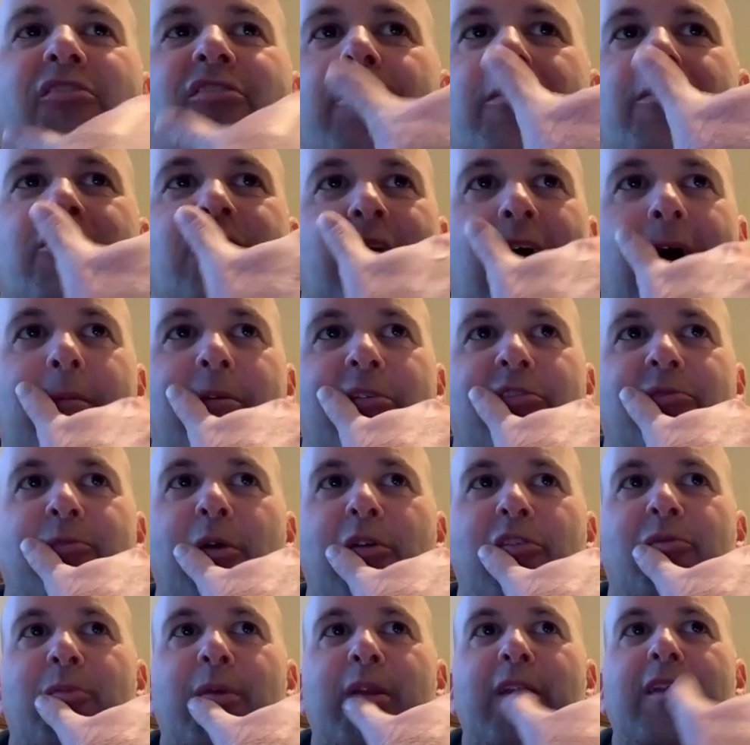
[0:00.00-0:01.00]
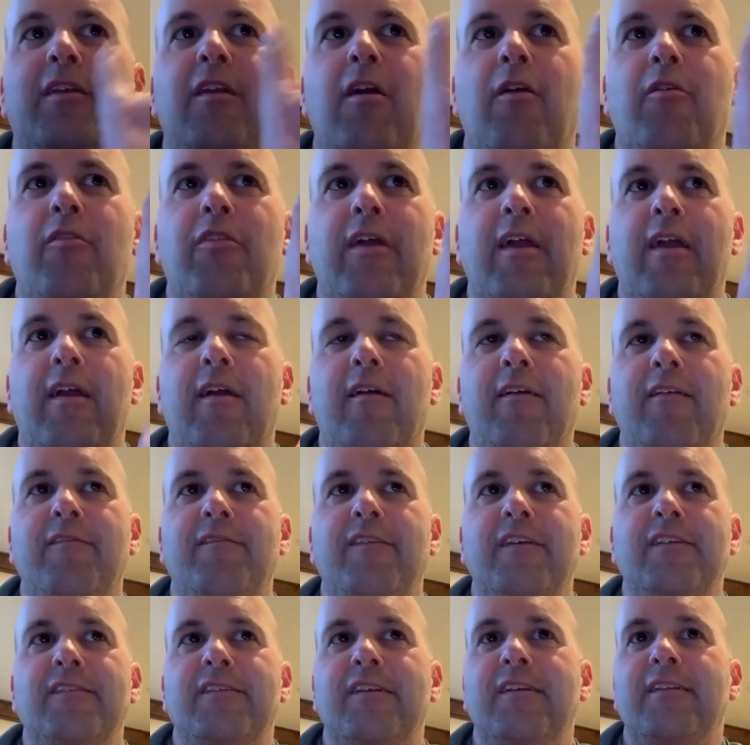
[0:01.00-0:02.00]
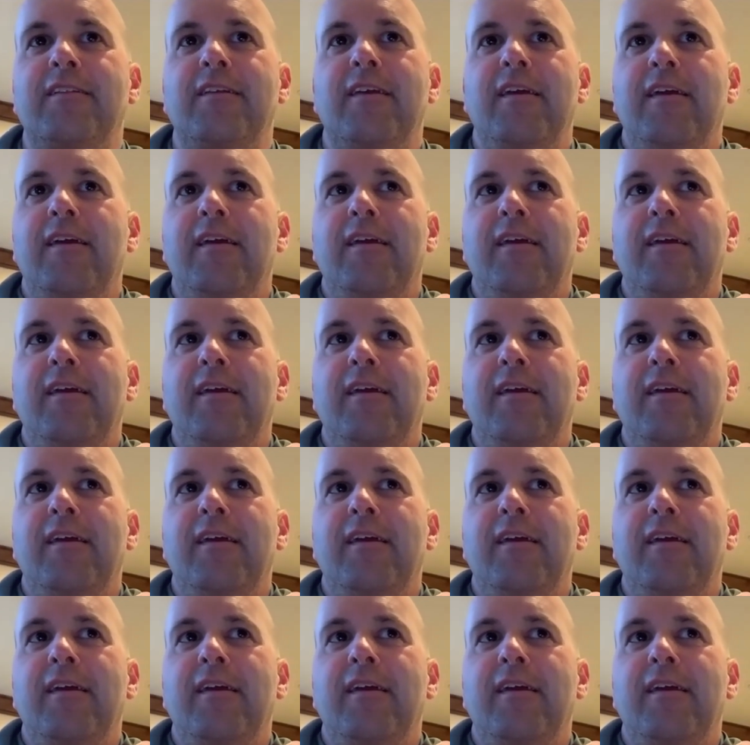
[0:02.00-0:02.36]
summer job was supposed to be to go there and visit,